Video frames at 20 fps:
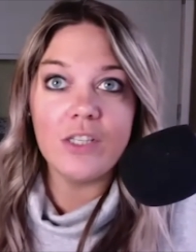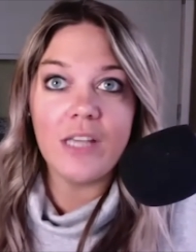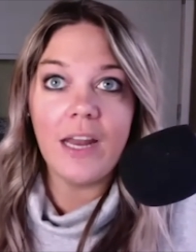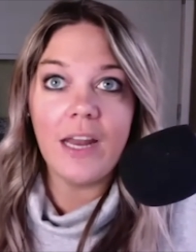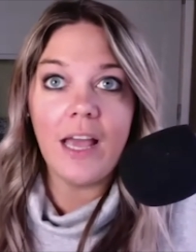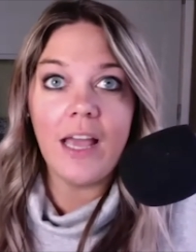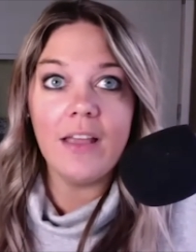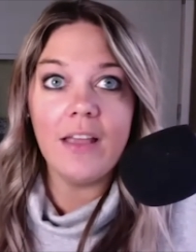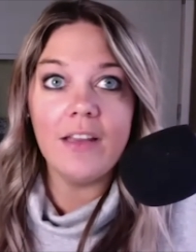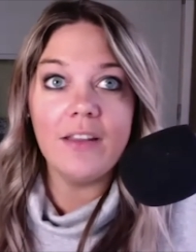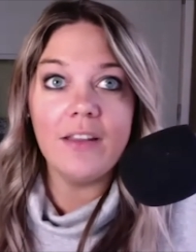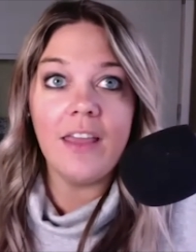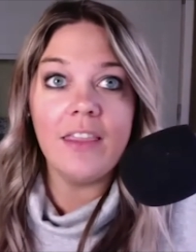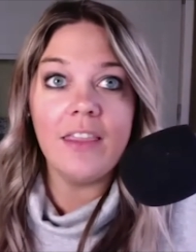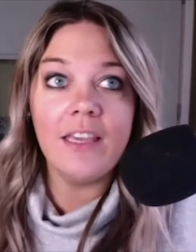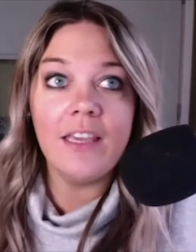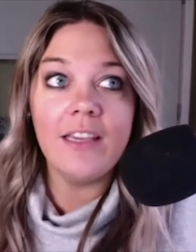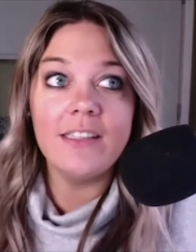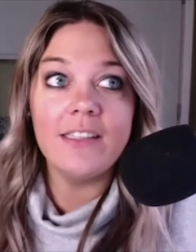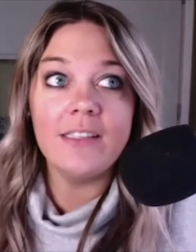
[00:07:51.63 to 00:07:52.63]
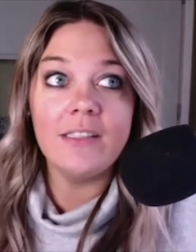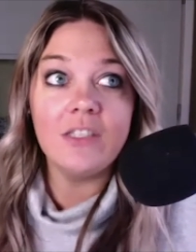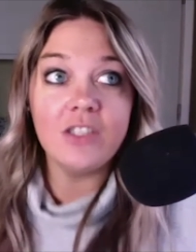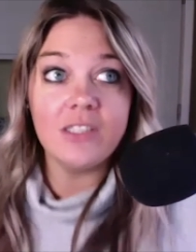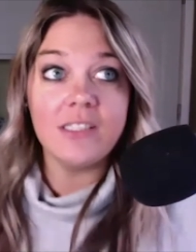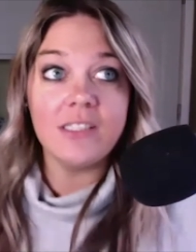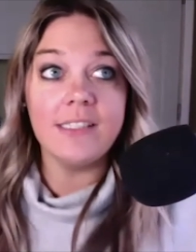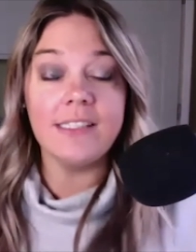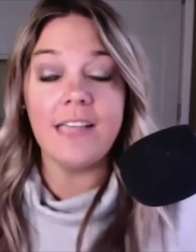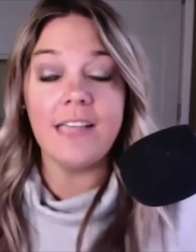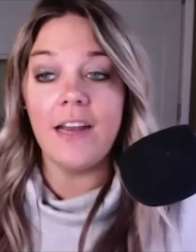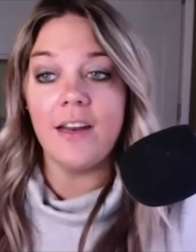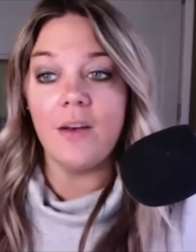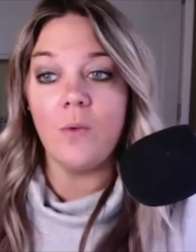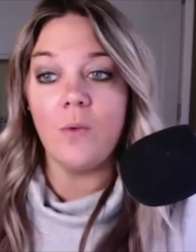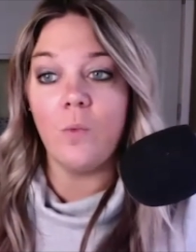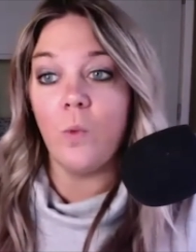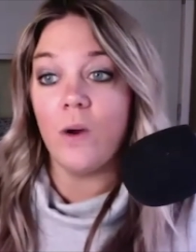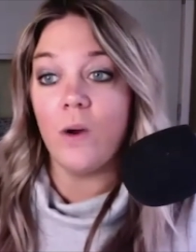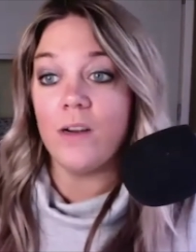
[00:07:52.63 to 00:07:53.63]
that. I, I think it's just
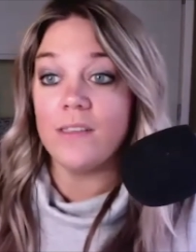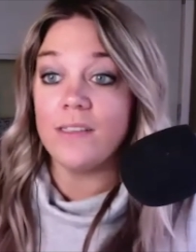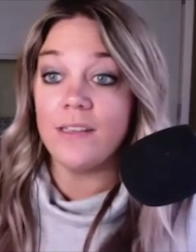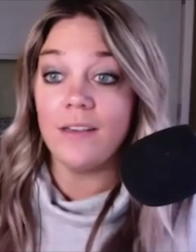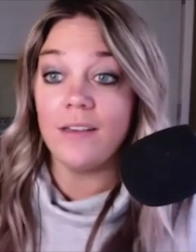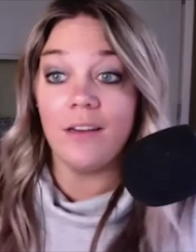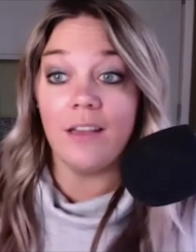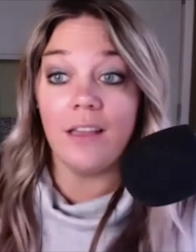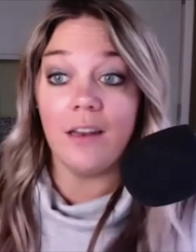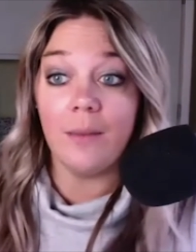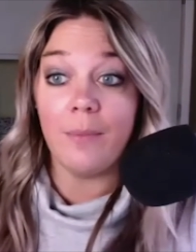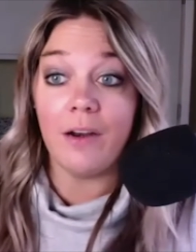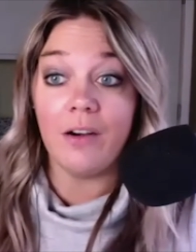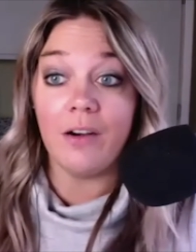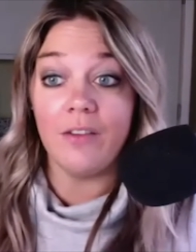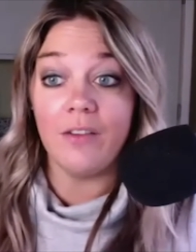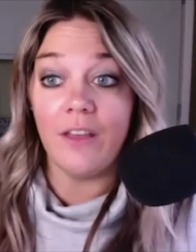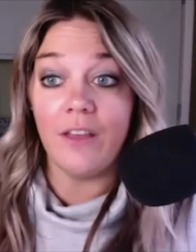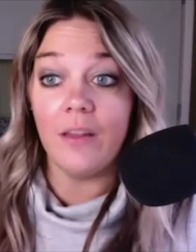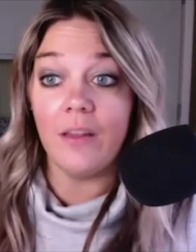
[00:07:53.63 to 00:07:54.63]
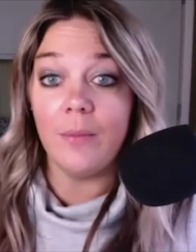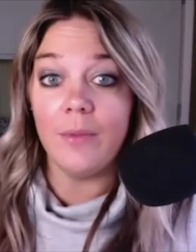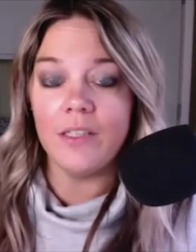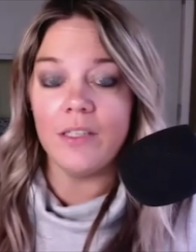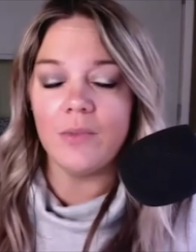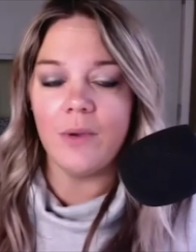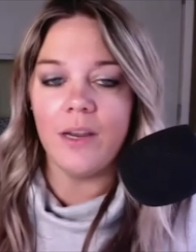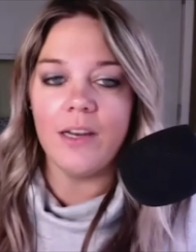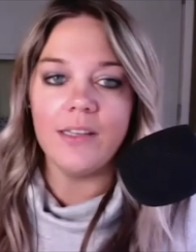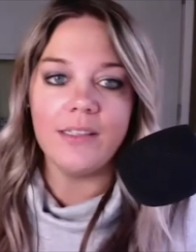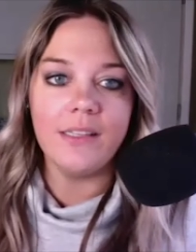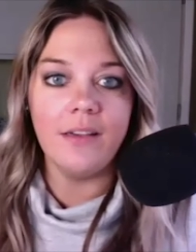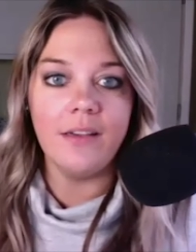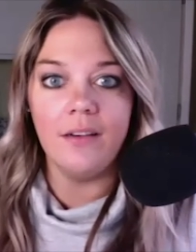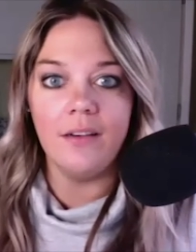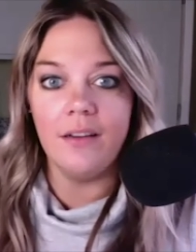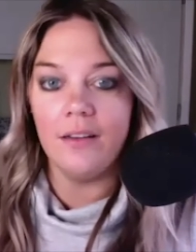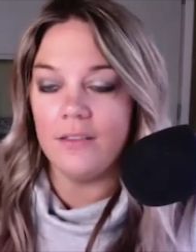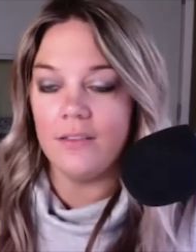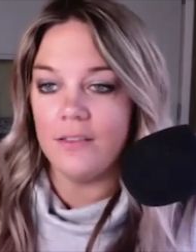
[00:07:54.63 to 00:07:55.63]
deciding where is he going to get a better development, right? Is he
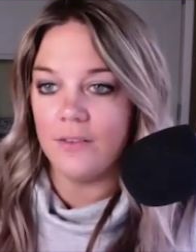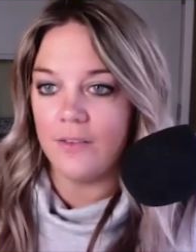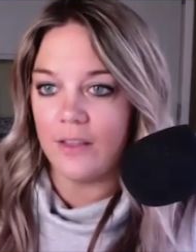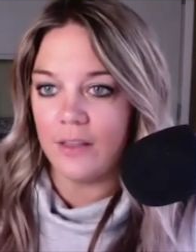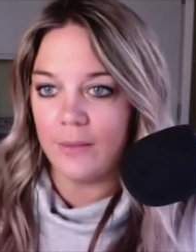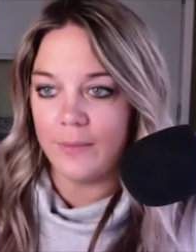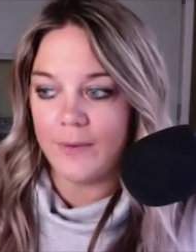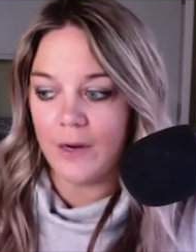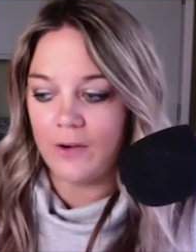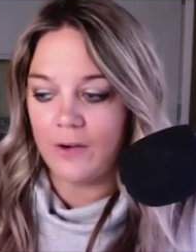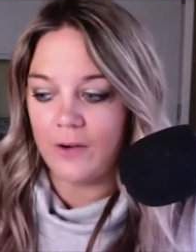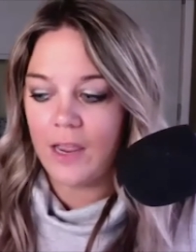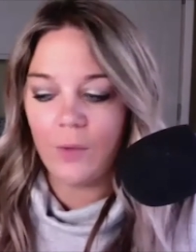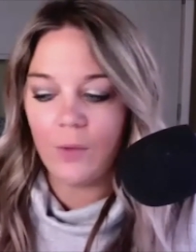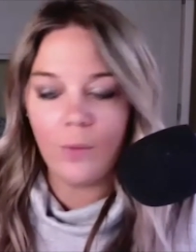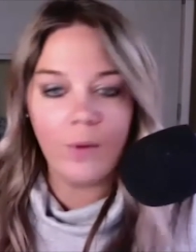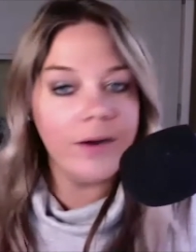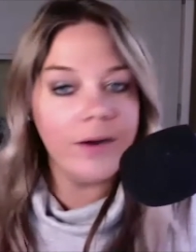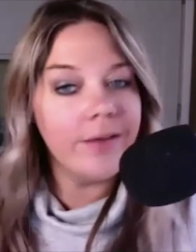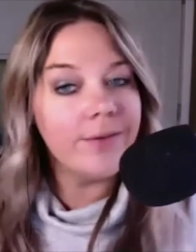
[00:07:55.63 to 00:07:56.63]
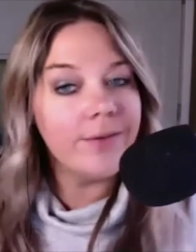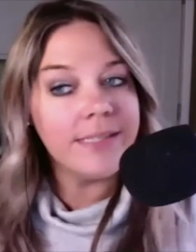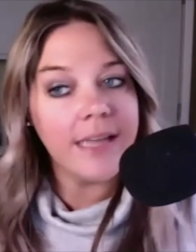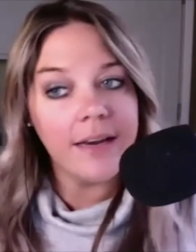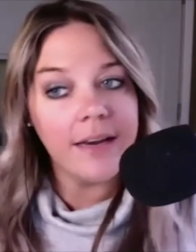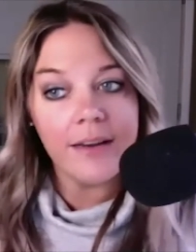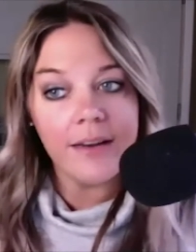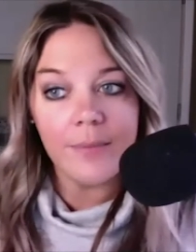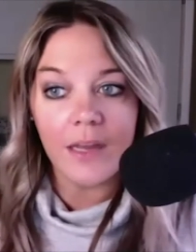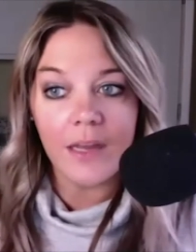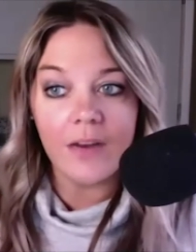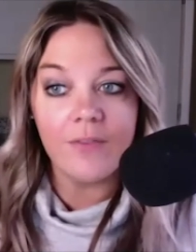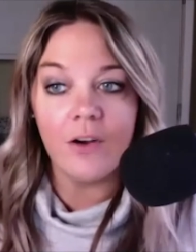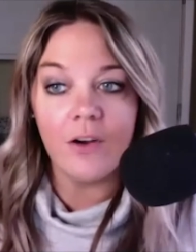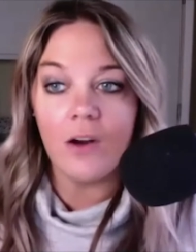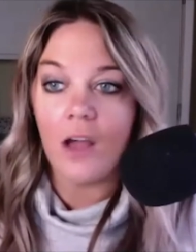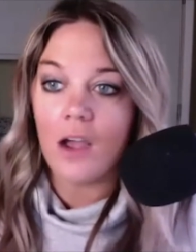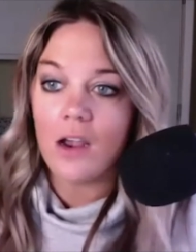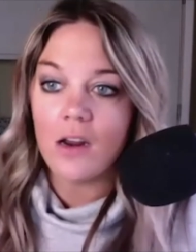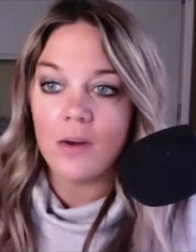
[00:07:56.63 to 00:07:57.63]
going to develop down in Iowa? Where do you send him then? If
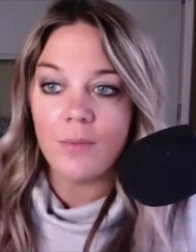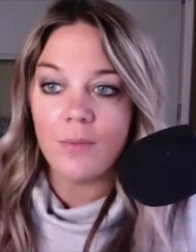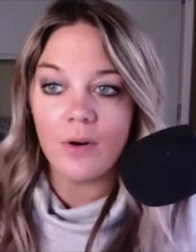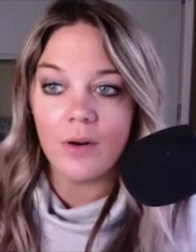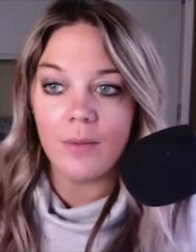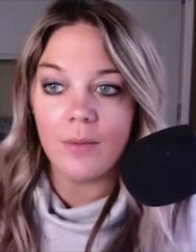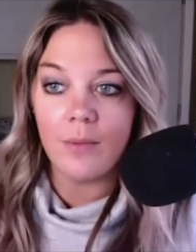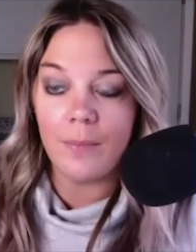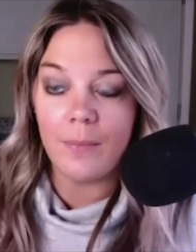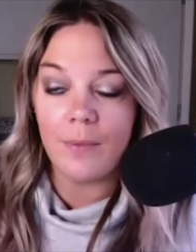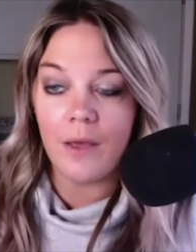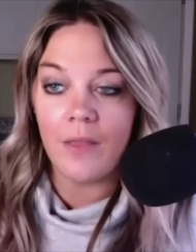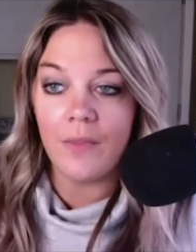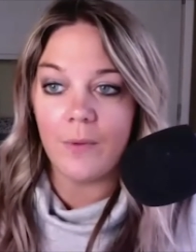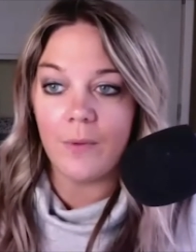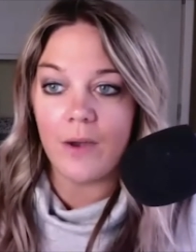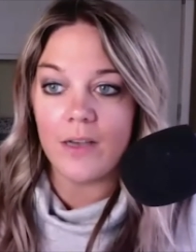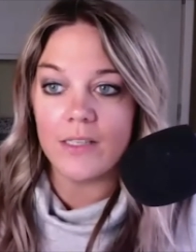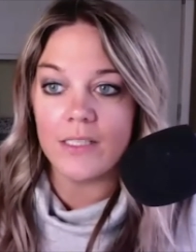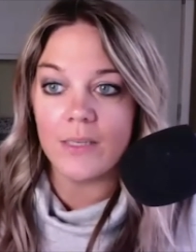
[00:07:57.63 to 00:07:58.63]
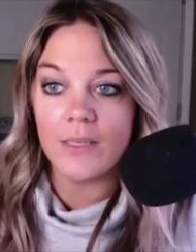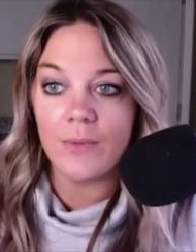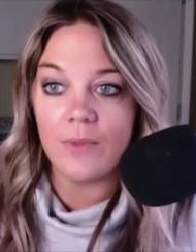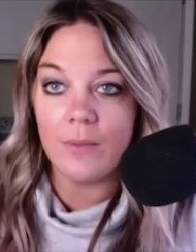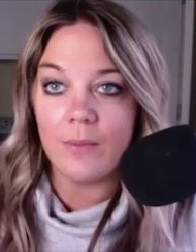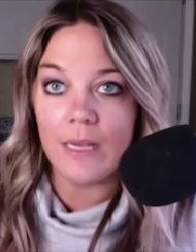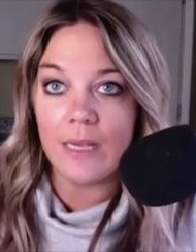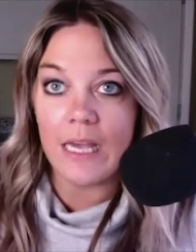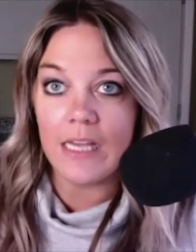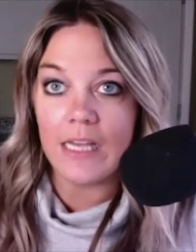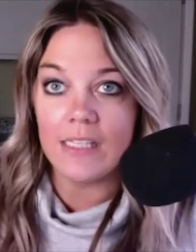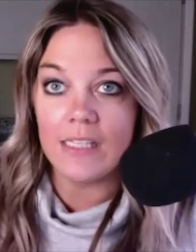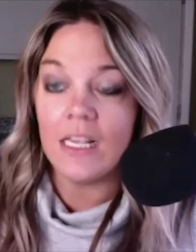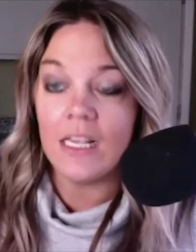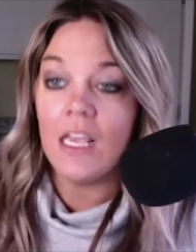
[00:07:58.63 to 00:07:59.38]
you're not going to put him up on the roster with the big guys,